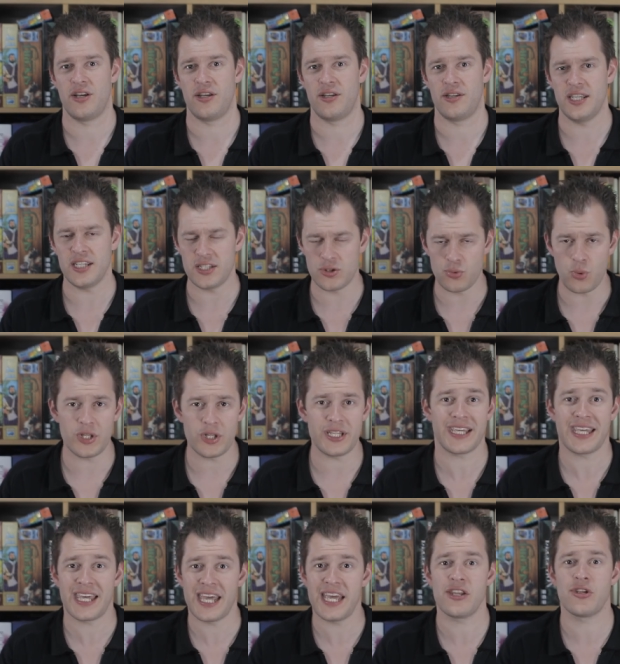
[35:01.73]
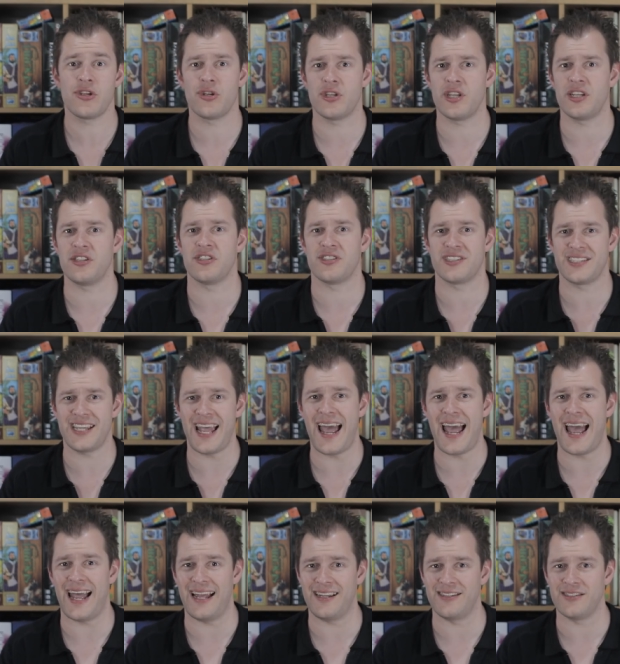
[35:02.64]
This one a kid could
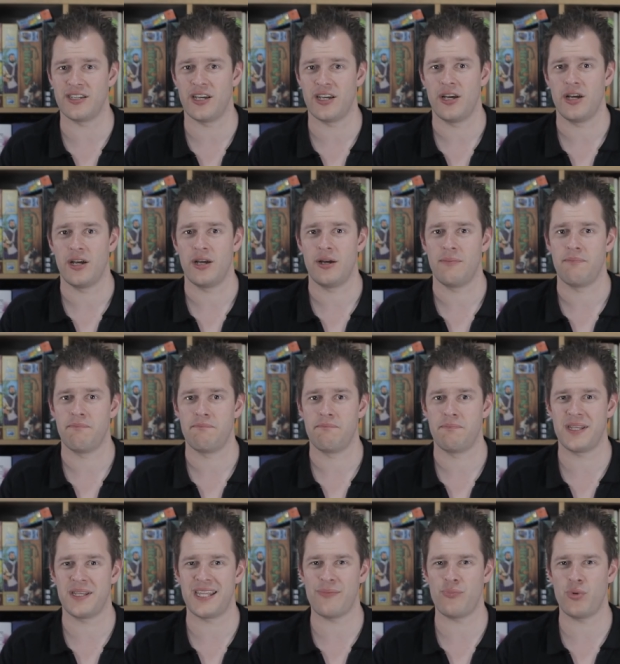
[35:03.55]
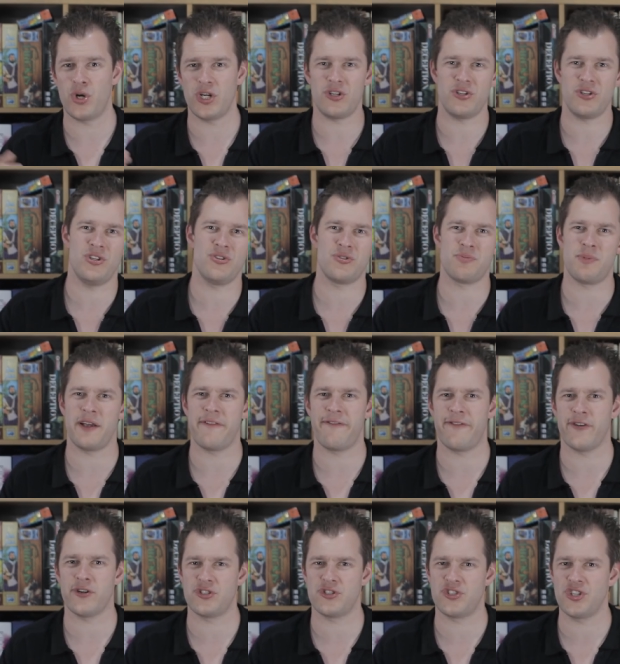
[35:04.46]
understand, but then why not use My
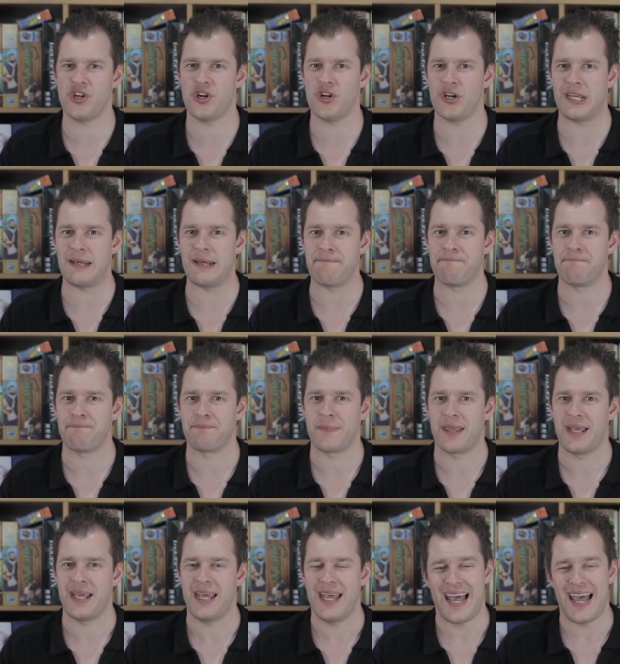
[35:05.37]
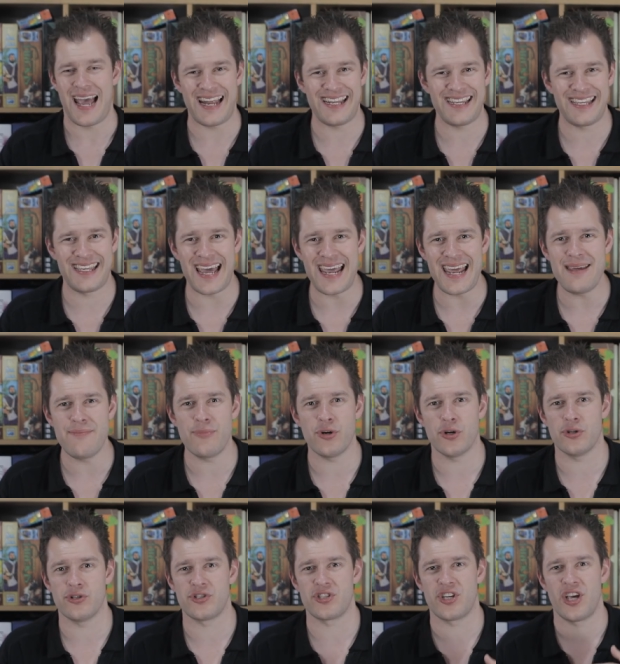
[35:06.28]
First Journey? And
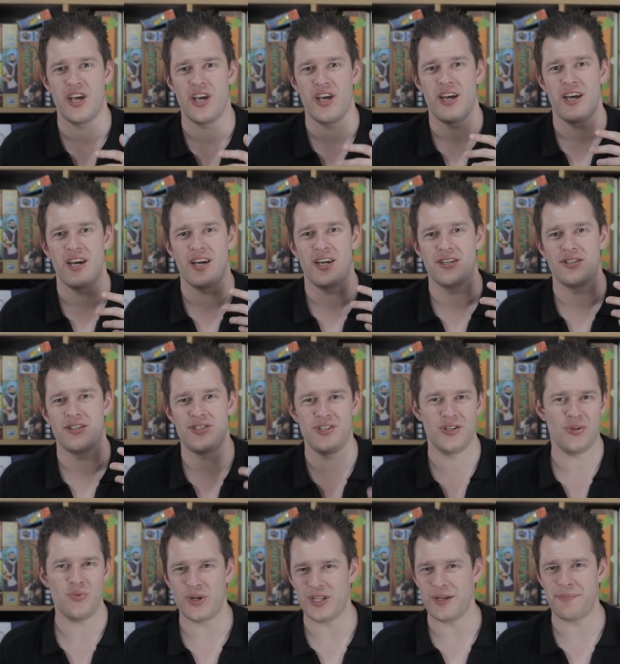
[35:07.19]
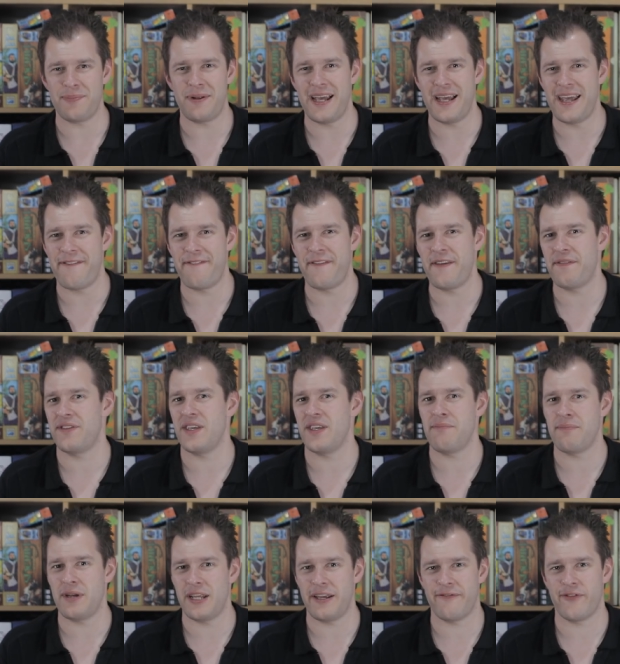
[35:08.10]
gamers, do you want to play a
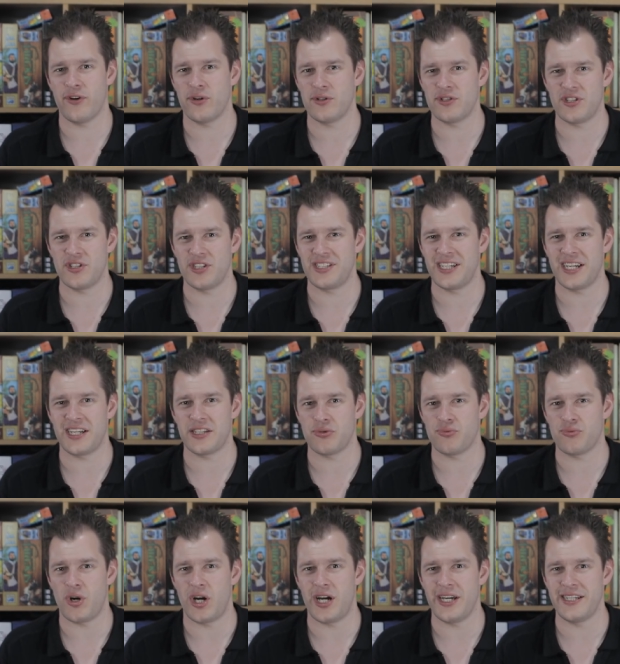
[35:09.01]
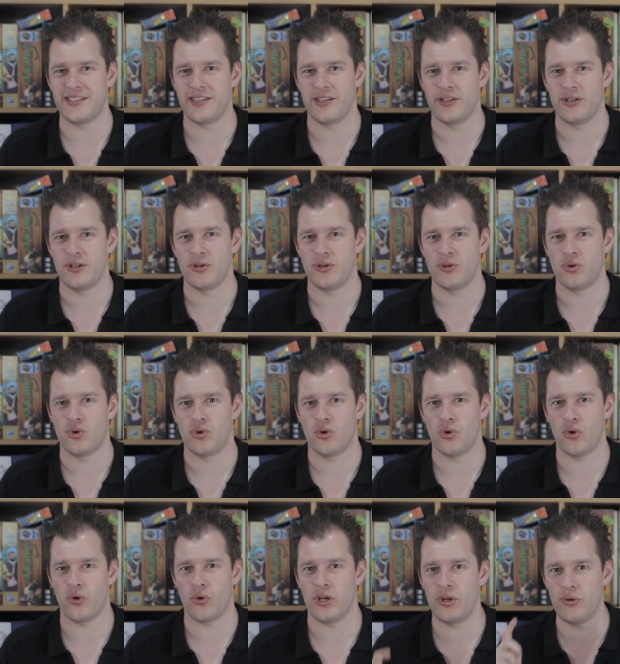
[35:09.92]
15-minute version of Ticket to Ride?
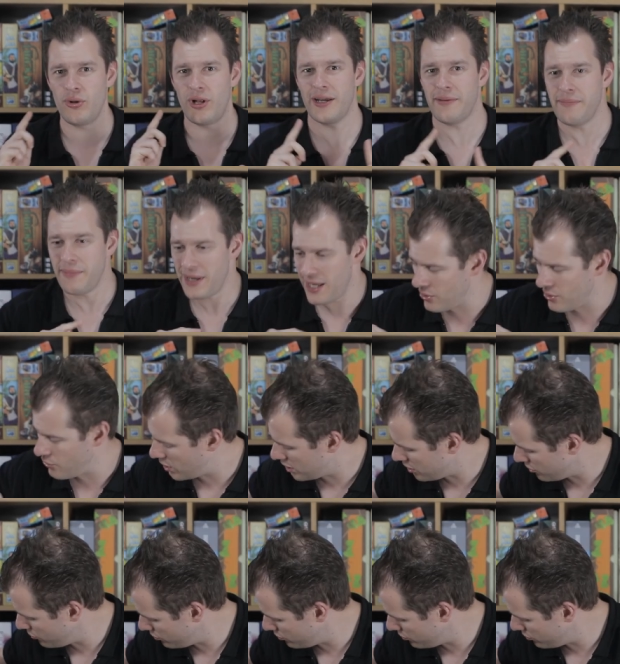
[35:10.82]
Or are you like me, where you